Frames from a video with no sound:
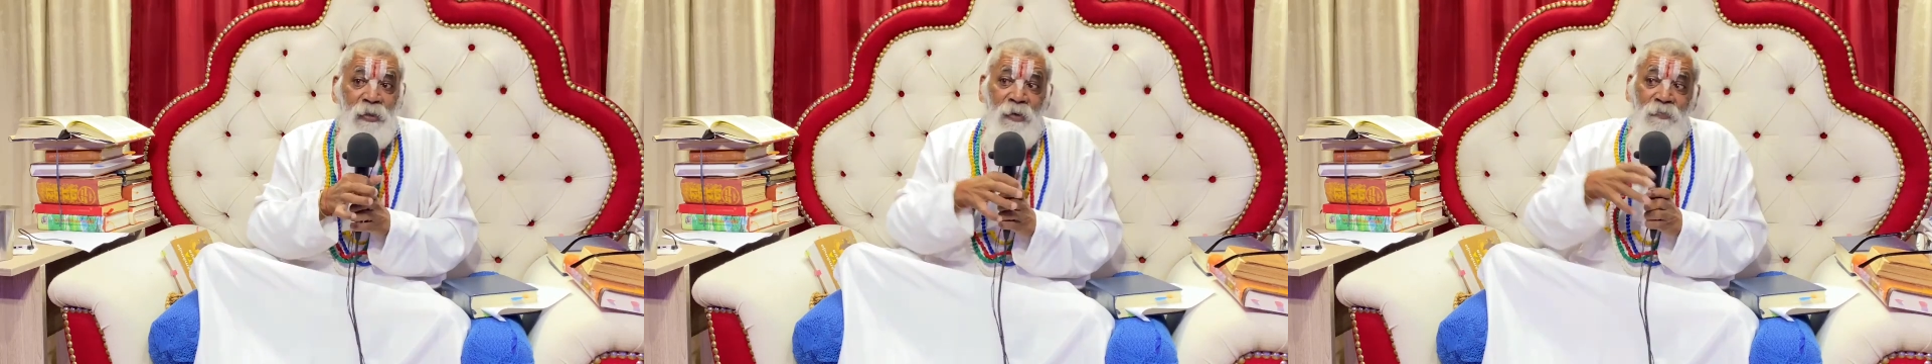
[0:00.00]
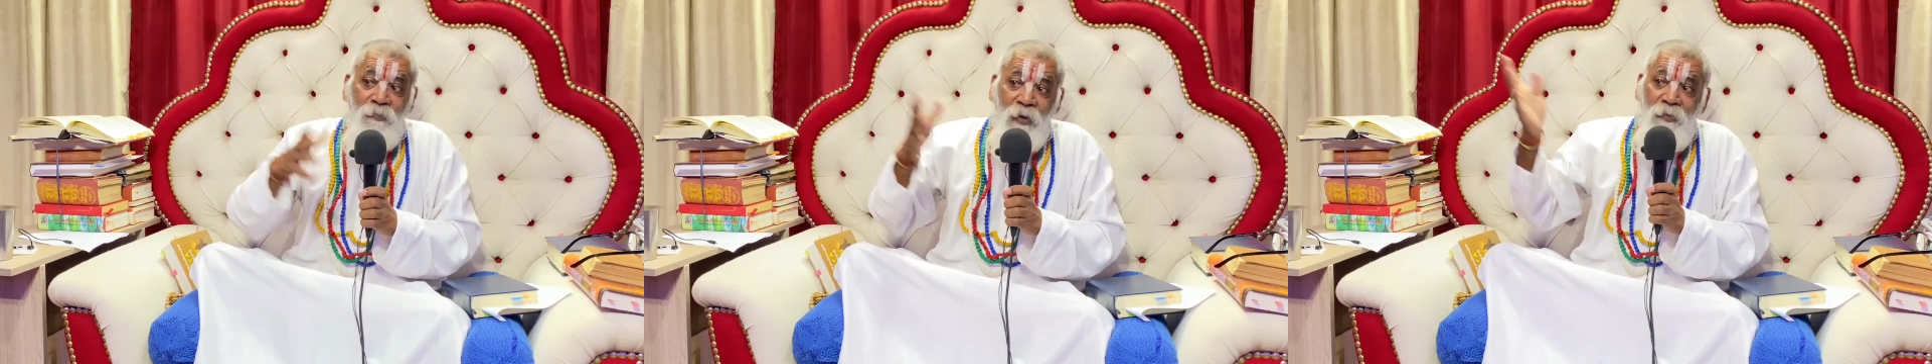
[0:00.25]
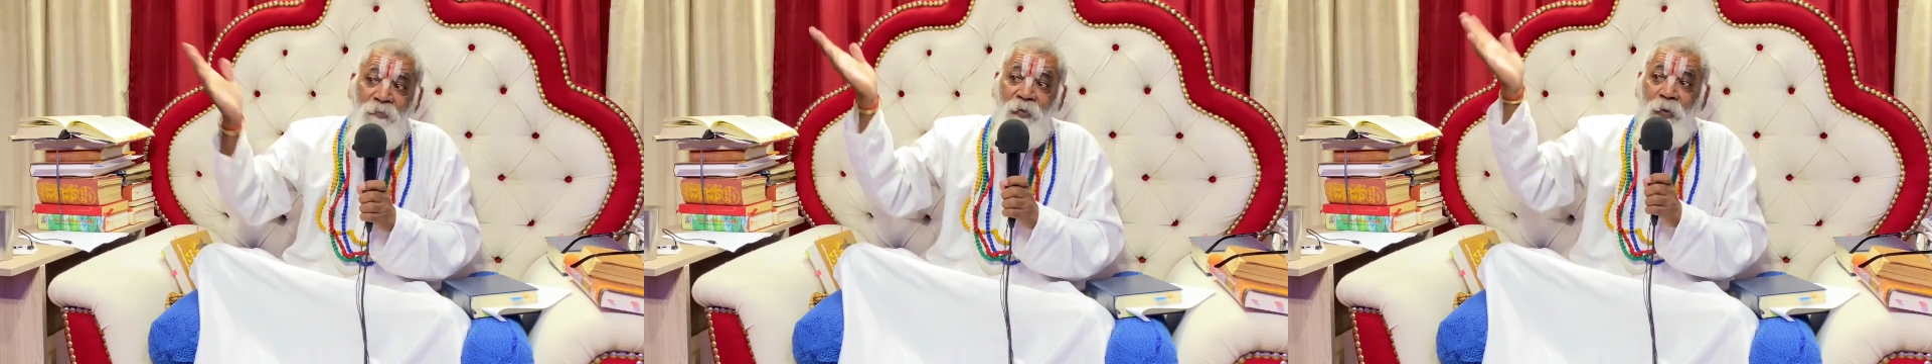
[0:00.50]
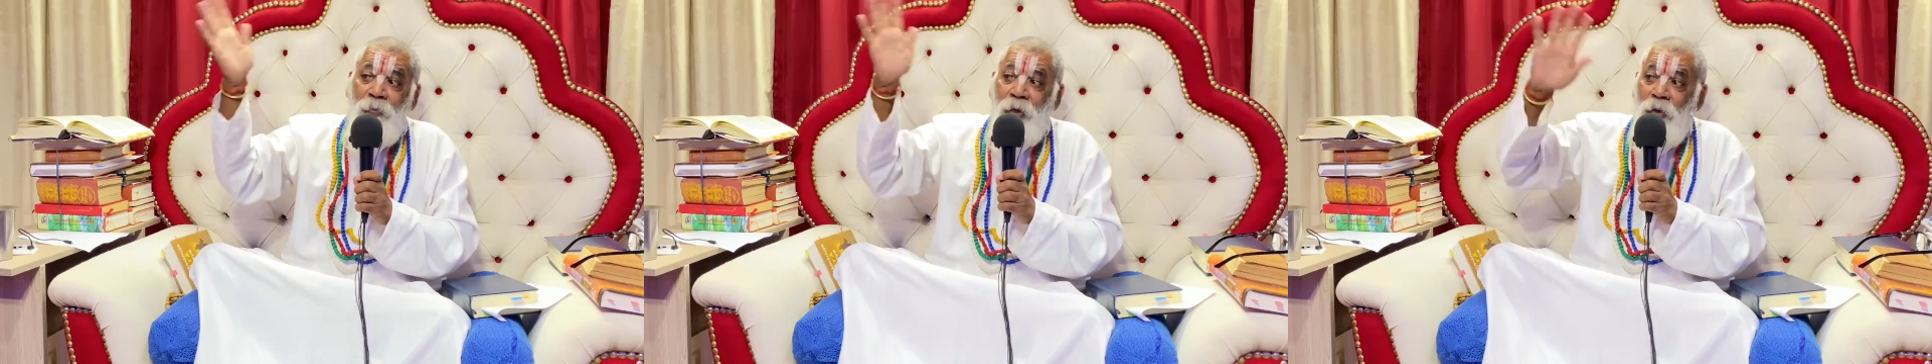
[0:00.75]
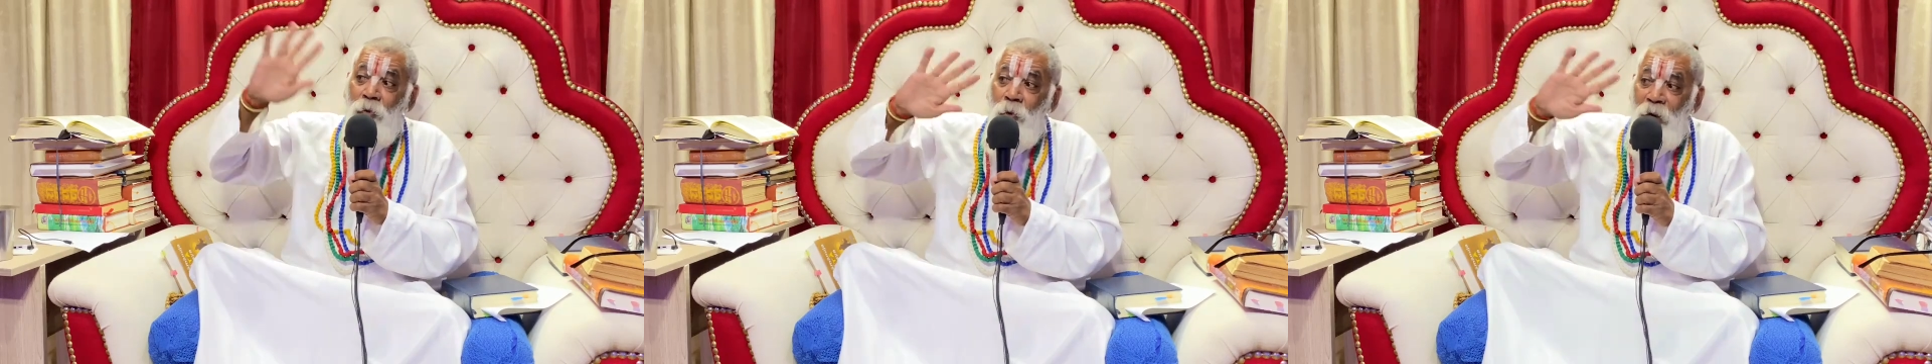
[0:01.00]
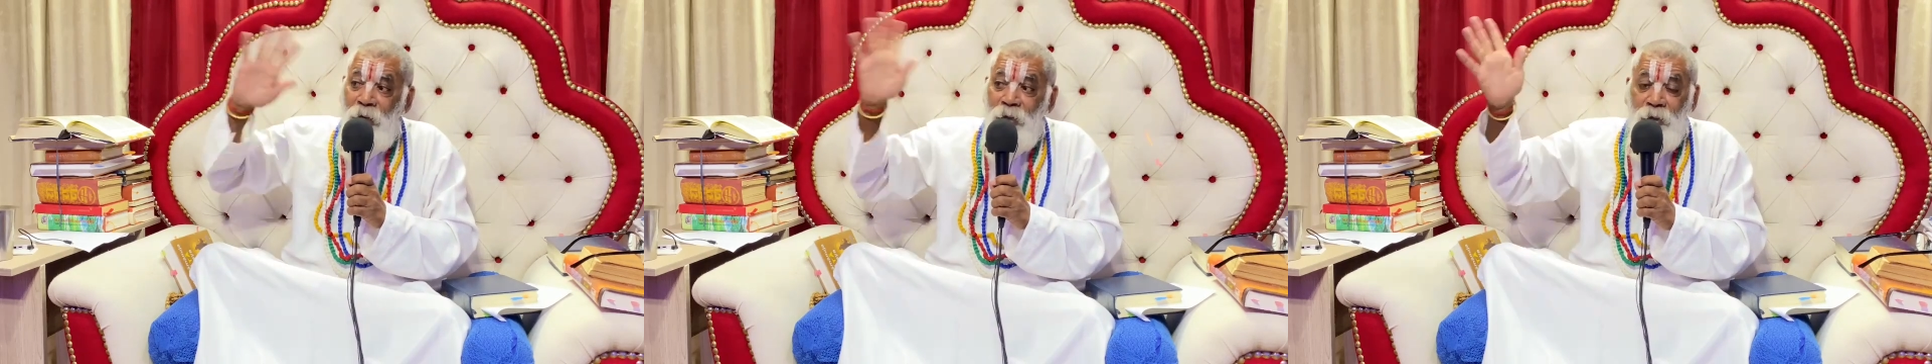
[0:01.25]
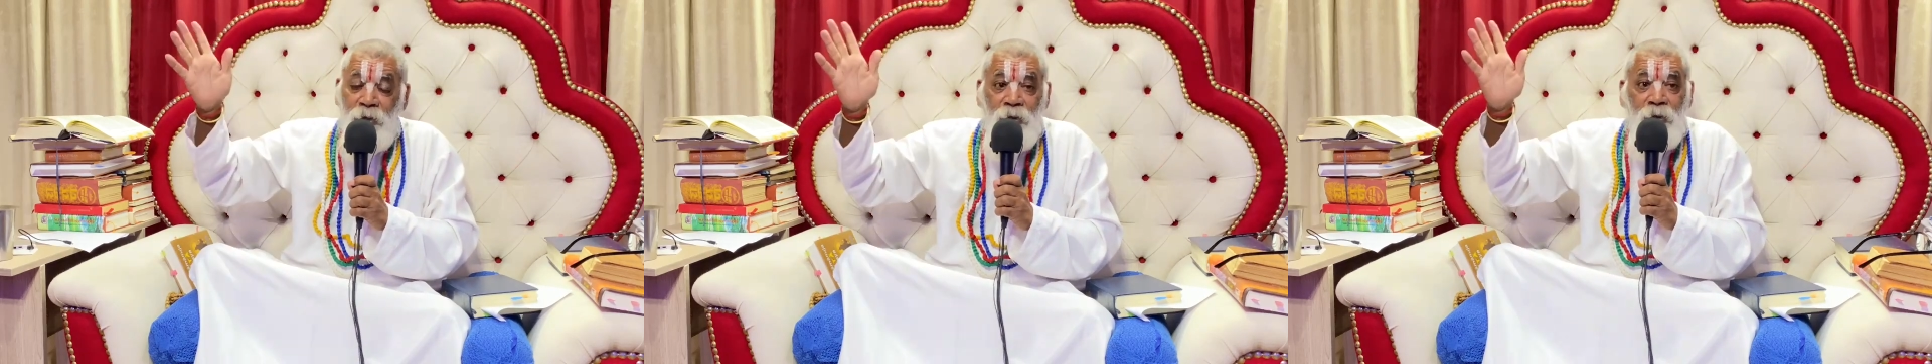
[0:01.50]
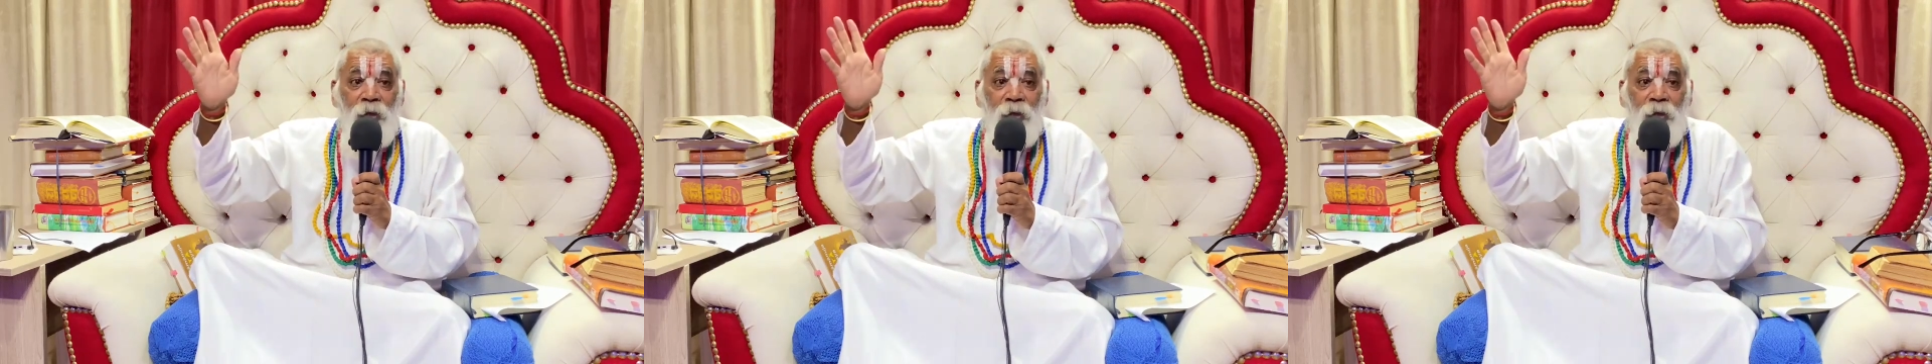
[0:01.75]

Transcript: the favorable wind